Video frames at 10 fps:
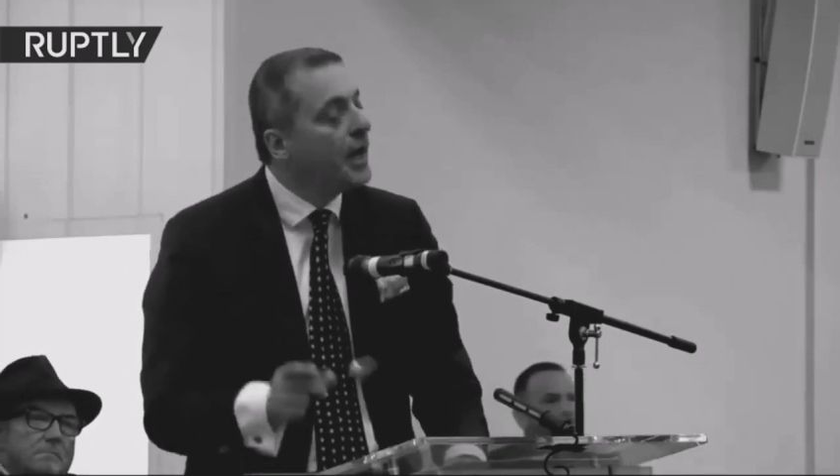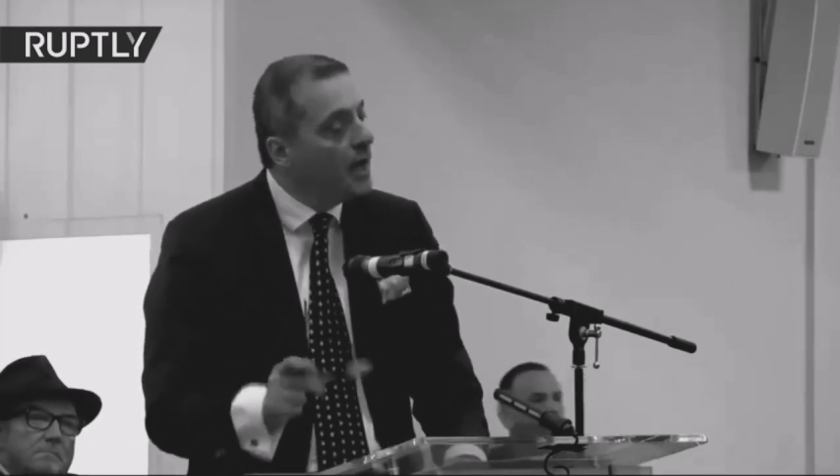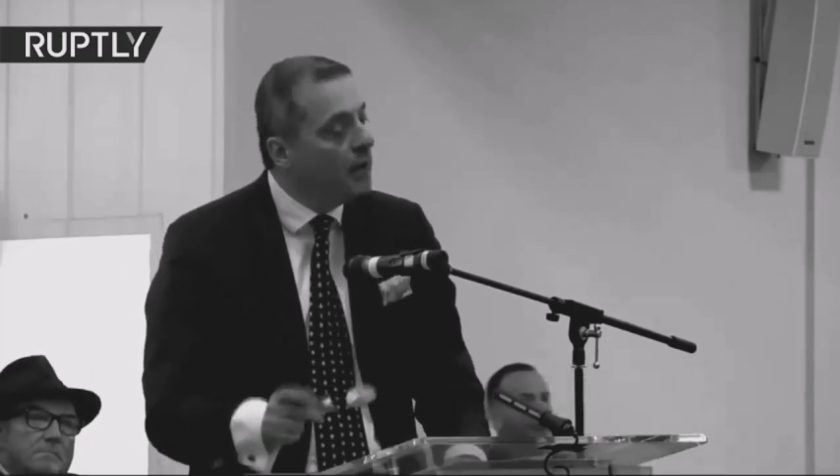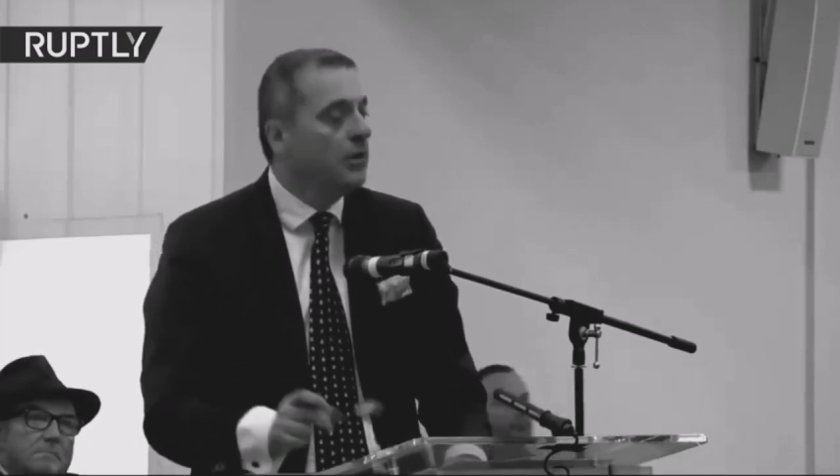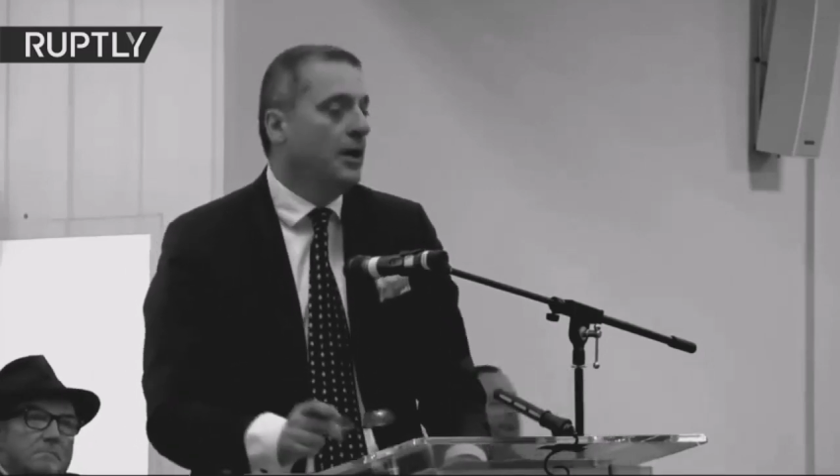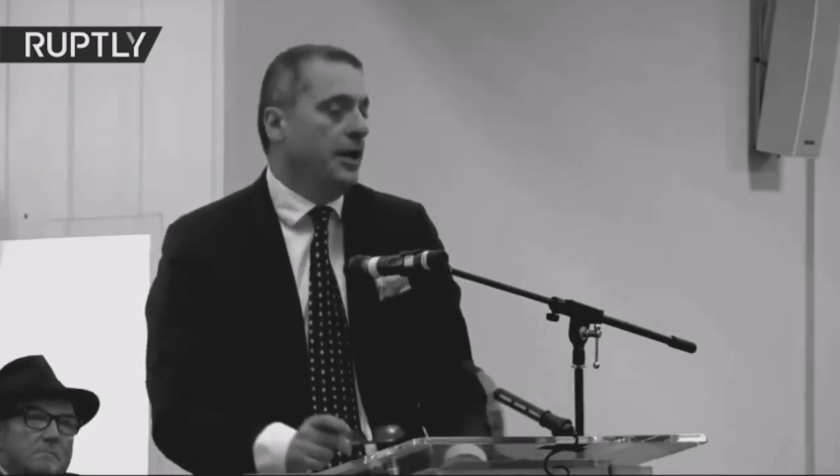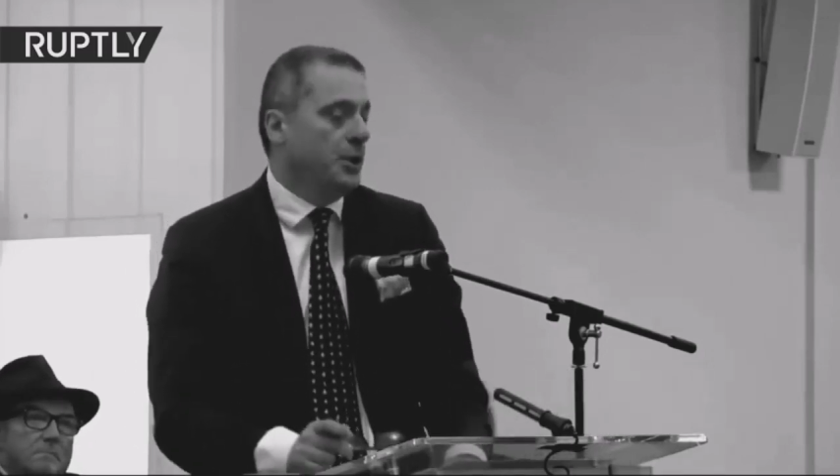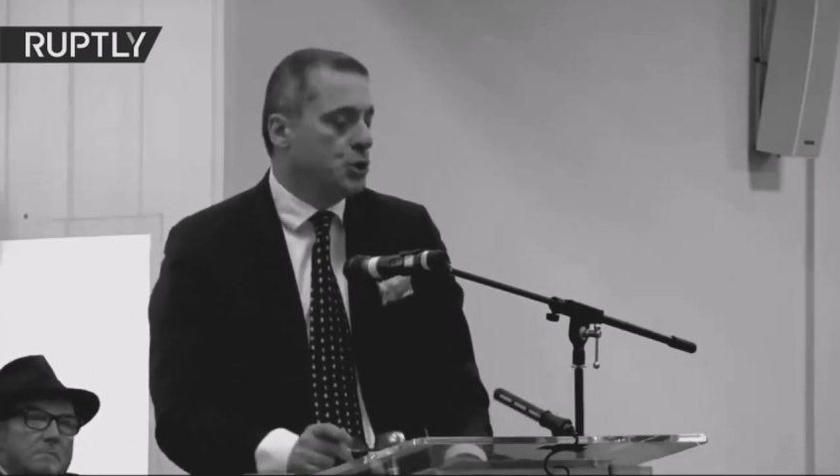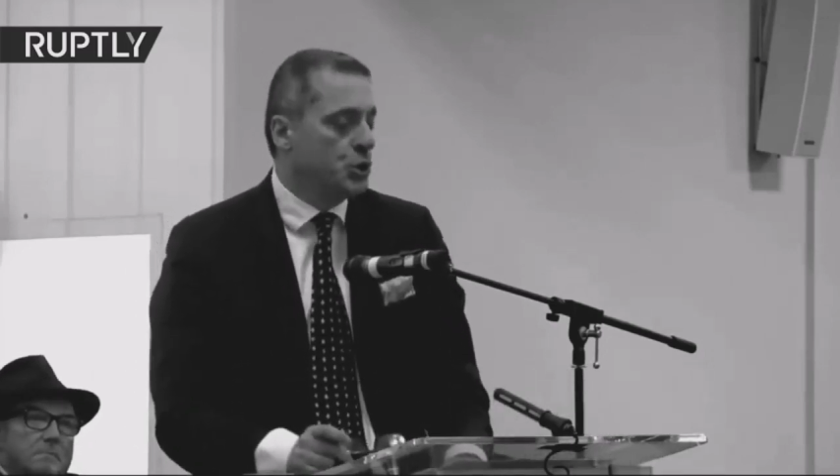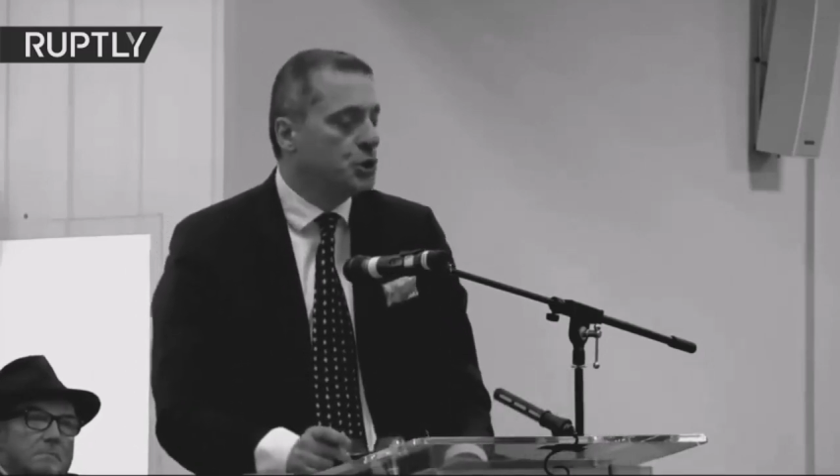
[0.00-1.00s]
in
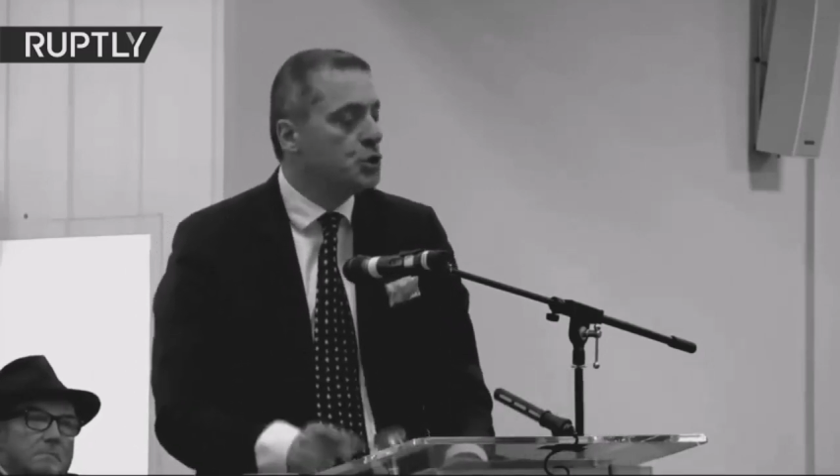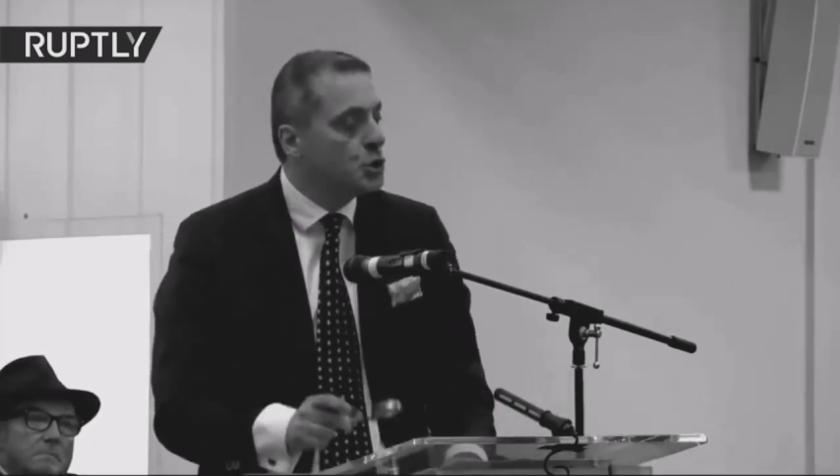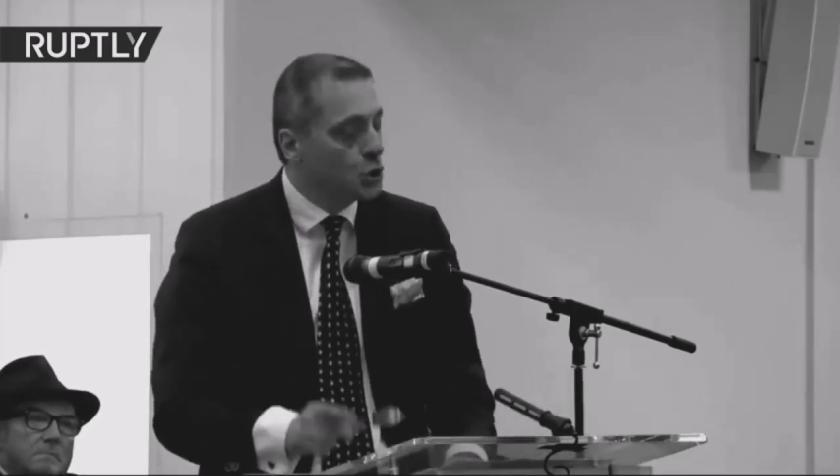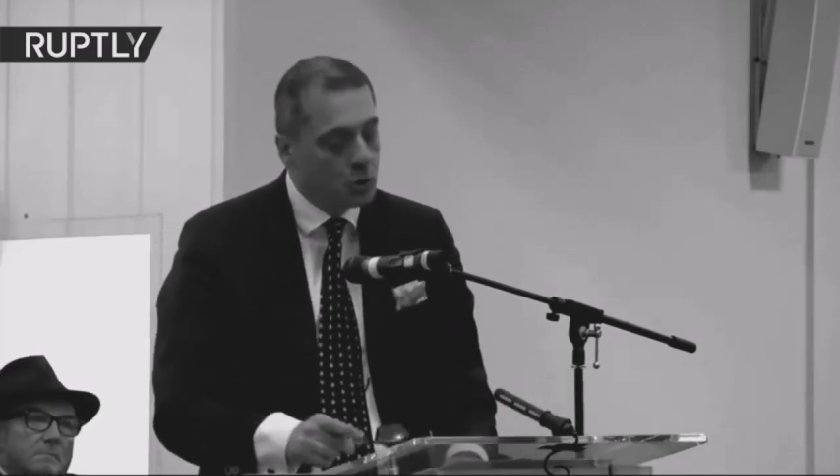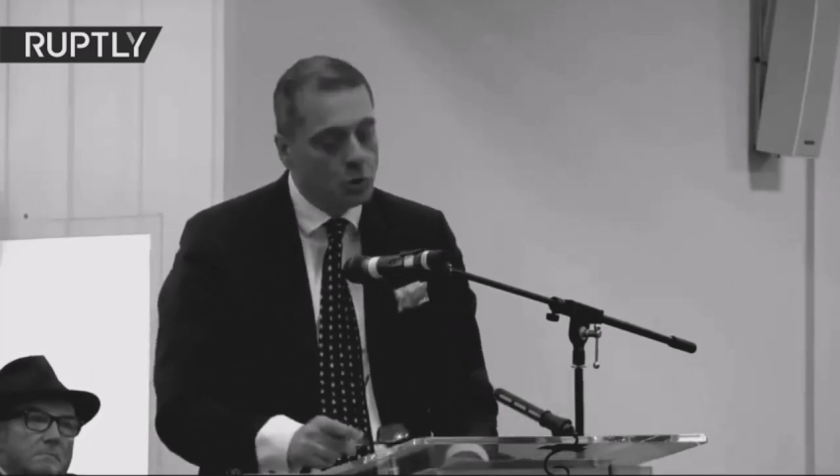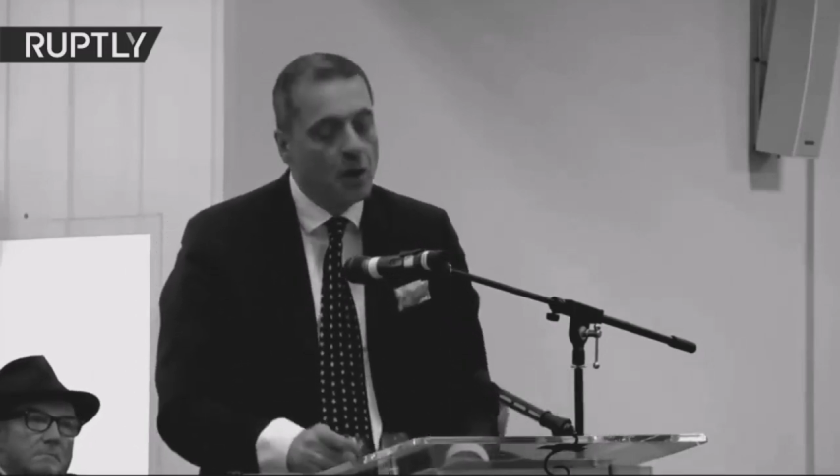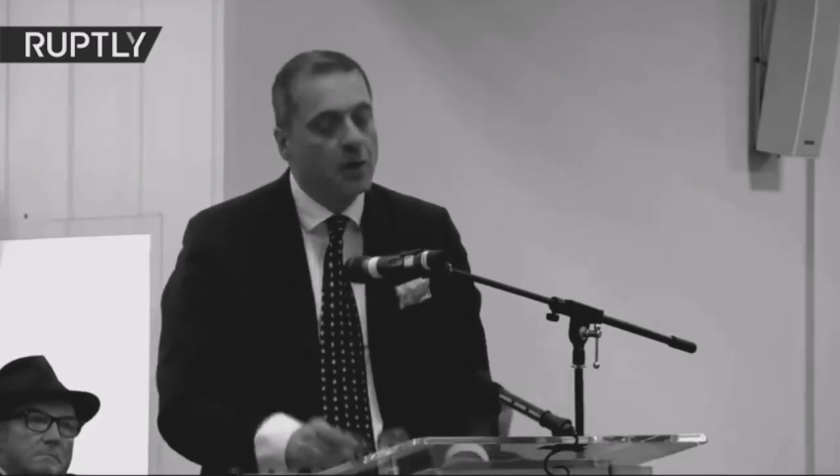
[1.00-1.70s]
relation to